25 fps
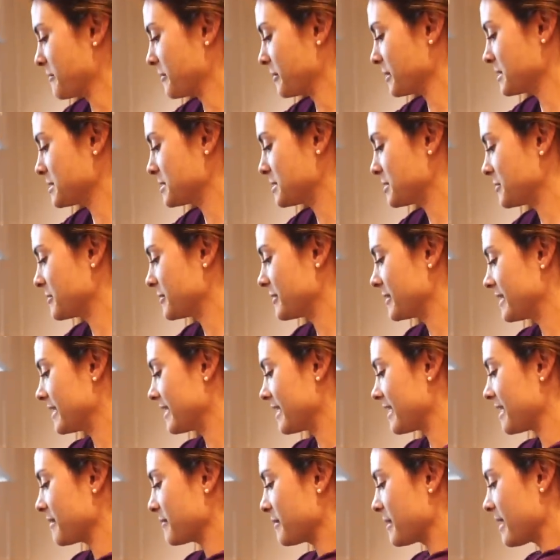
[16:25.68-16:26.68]

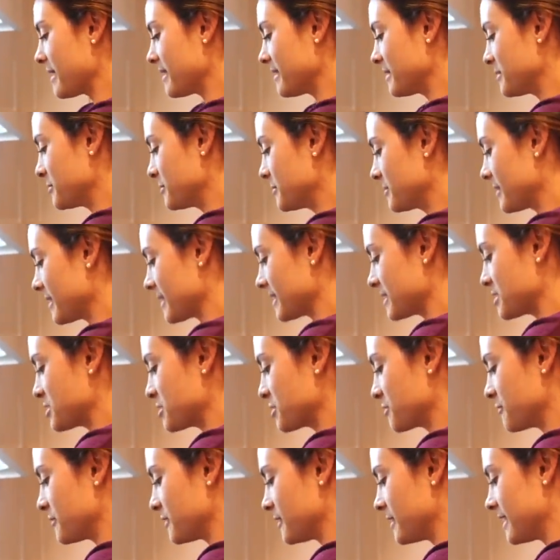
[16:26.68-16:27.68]
I'm kind of doing like a
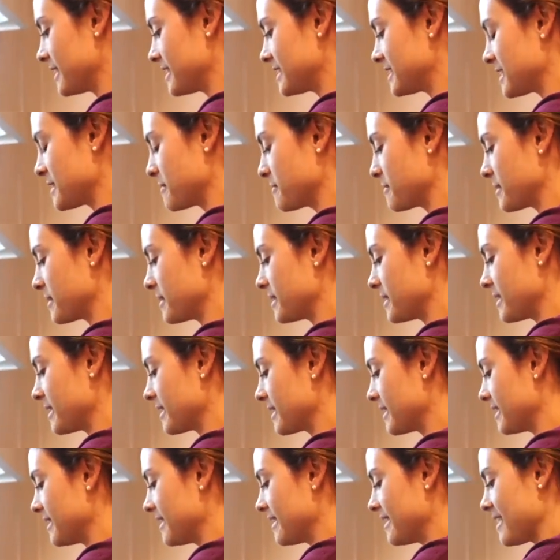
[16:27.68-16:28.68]
Chick-fil-A type
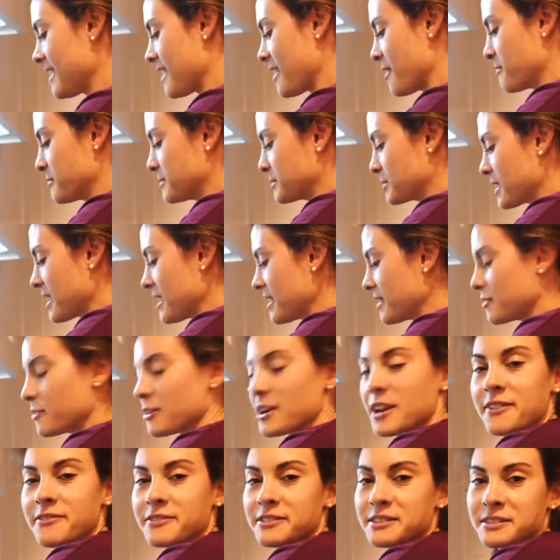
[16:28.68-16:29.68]
thing. I was kind of
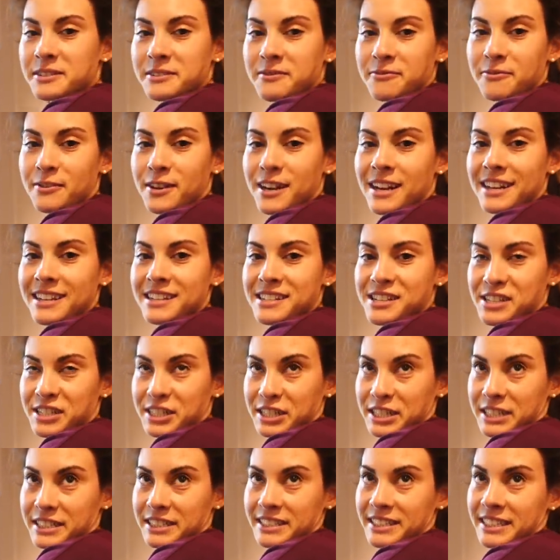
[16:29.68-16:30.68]
craving some fried
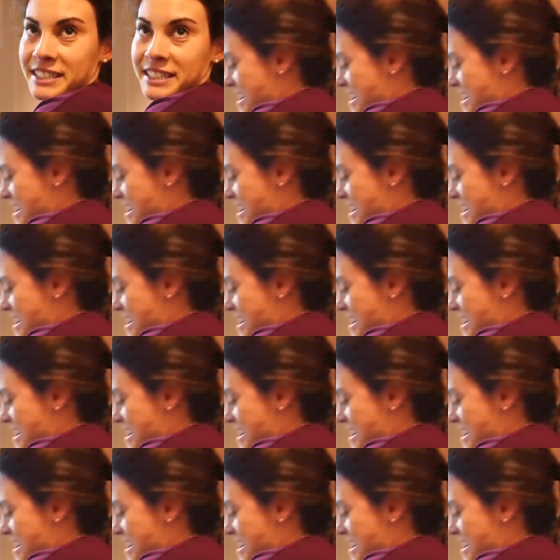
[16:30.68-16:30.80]
chicken.